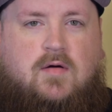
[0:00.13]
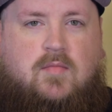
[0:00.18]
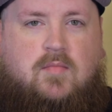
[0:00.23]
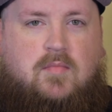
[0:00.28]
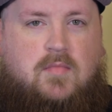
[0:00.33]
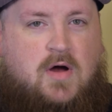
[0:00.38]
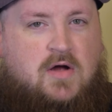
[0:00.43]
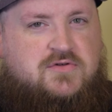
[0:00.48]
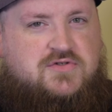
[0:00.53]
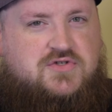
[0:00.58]

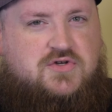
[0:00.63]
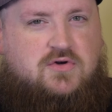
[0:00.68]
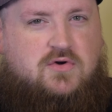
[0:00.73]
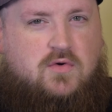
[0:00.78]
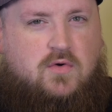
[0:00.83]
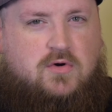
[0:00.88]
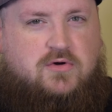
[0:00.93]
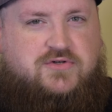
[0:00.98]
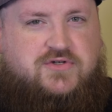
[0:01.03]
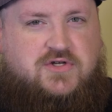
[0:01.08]
Monster
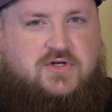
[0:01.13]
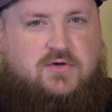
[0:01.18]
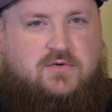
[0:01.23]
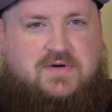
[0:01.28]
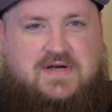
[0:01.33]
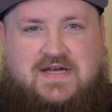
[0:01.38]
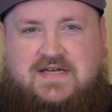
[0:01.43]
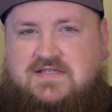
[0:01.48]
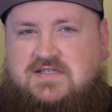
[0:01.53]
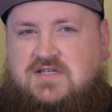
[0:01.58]
Core
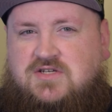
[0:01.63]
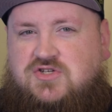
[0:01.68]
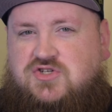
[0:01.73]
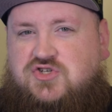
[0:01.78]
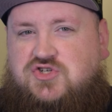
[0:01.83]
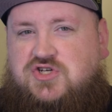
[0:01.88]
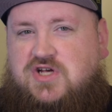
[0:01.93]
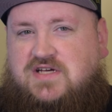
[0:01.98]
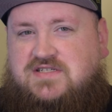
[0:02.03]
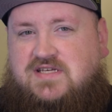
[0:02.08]
2 isn't
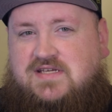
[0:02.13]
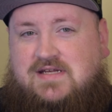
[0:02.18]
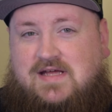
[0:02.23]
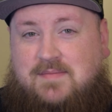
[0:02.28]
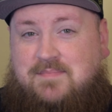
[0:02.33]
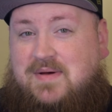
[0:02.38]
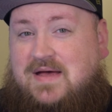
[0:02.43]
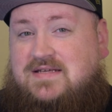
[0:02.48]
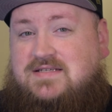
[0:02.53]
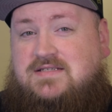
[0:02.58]
just a
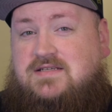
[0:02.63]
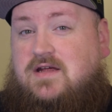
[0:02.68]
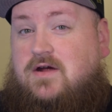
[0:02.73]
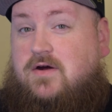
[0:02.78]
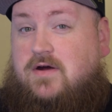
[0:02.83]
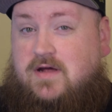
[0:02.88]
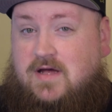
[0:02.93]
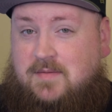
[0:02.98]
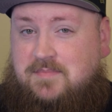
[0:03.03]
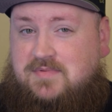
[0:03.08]

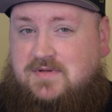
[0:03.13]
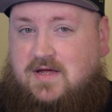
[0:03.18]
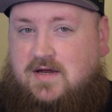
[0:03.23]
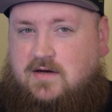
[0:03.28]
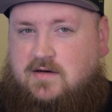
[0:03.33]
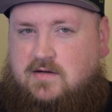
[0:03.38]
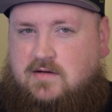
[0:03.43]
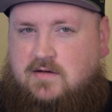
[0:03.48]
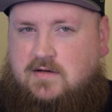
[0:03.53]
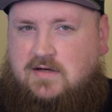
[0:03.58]
bestiary update,
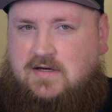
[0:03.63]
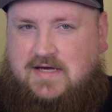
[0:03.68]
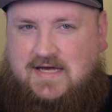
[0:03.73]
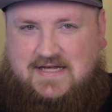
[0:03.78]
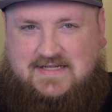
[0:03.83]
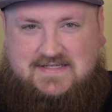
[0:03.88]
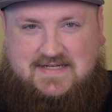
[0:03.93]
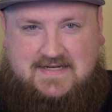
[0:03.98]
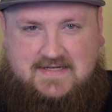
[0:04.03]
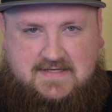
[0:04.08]

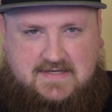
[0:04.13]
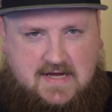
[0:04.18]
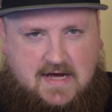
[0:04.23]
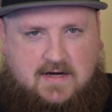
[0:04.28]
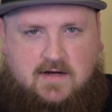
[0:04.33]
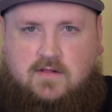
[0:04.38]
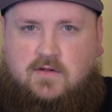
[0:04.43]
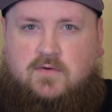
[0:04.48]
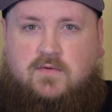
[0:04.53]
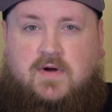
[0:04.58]
it's a
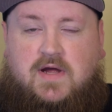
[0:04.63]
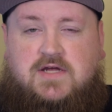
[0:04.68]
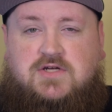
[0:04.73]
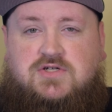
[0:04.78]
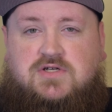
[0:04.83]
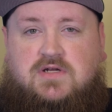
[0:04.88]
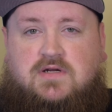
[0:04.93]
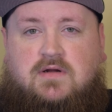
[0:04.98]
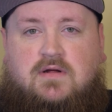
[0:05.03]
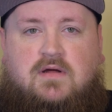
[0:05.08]

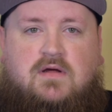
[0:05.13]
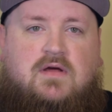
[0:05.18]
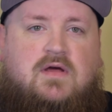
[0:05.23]
declaration.